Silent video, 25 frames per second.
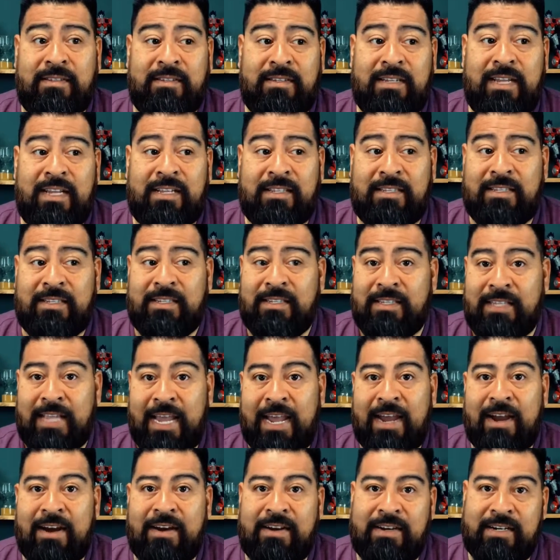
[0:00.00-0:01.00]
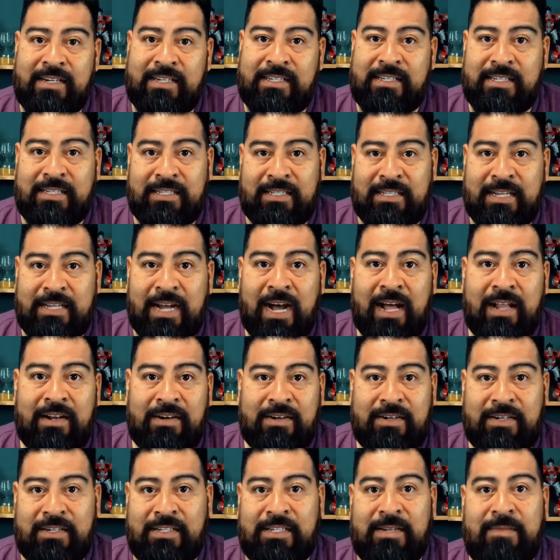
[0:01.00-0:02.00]
it's there and it's
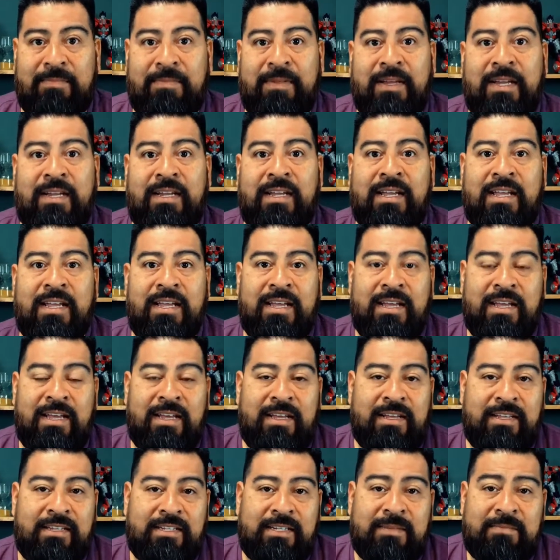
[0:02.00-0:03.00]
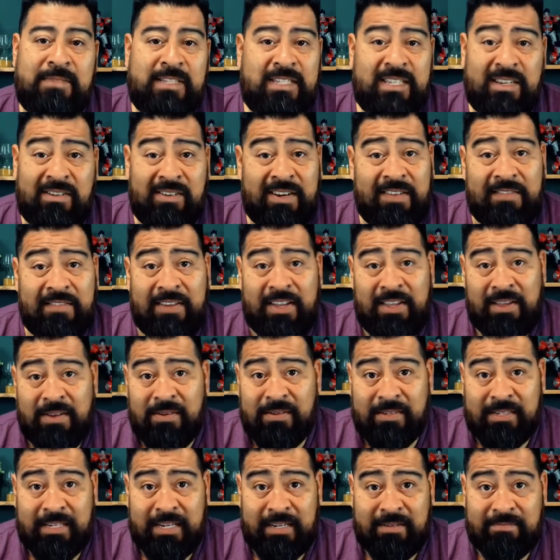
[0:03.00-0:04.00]
$1 or something, sometimes they don't even
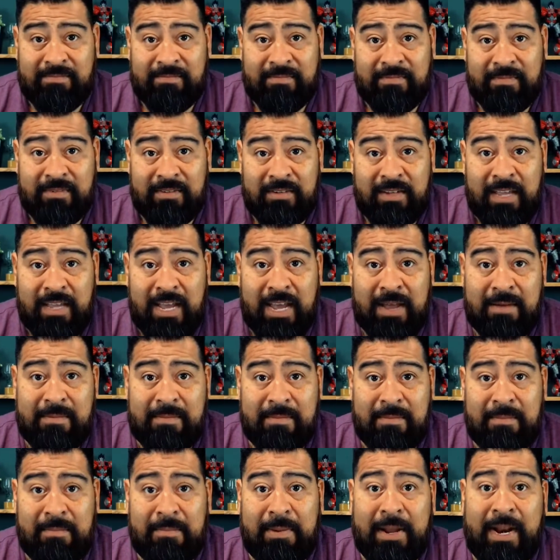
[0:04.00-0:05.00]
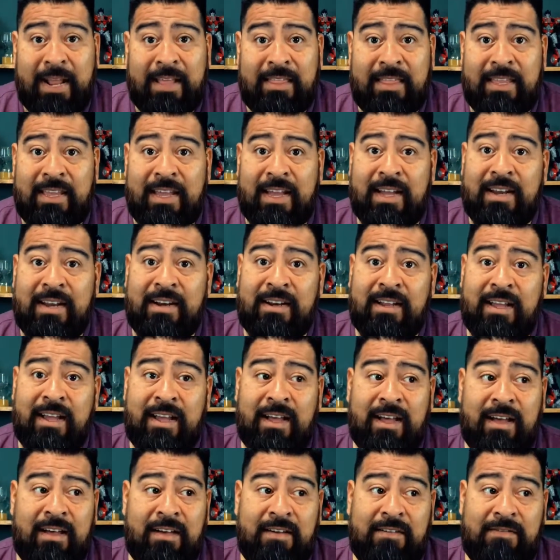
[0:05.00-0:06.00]
use it. Okay, but at the end
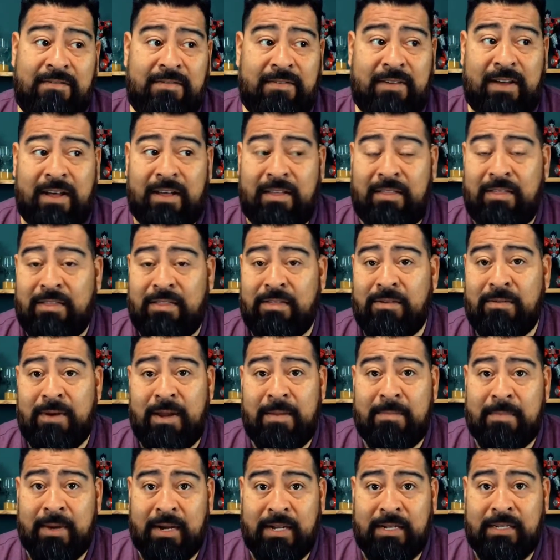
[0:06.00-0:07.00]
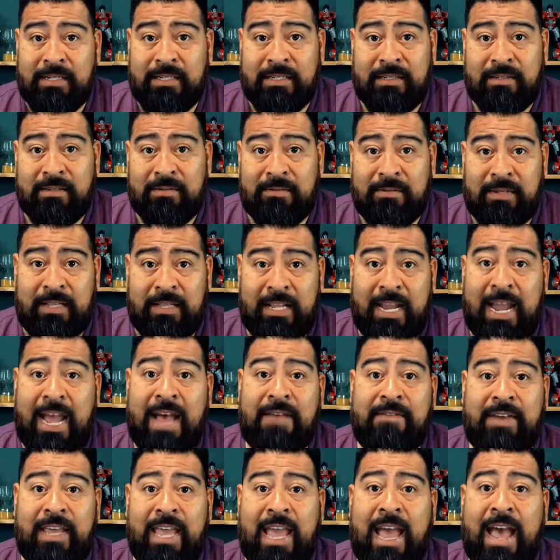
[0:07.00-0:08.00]
of 3 months, when they
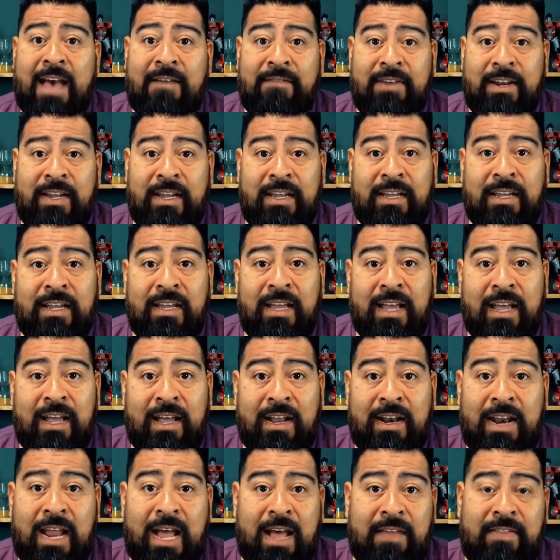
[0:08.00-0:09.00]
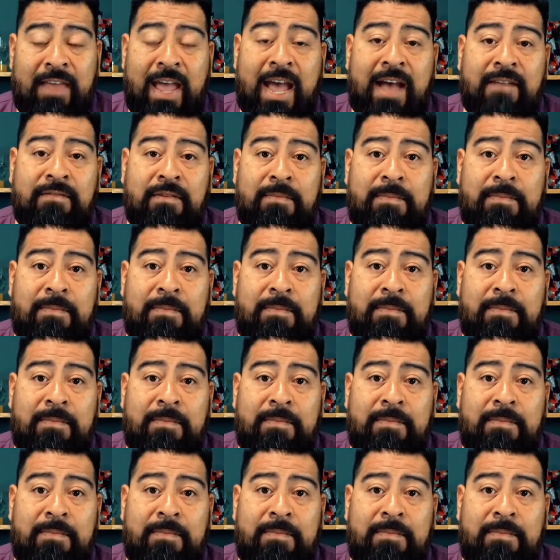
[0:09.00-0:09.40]
have a cavity, now they have to